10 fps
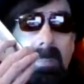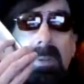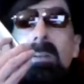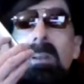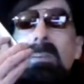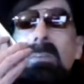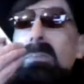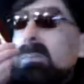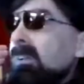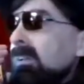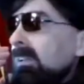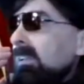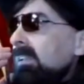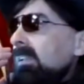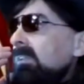but not necessarily
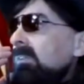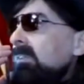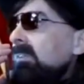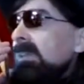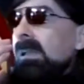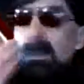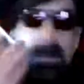in Seattle.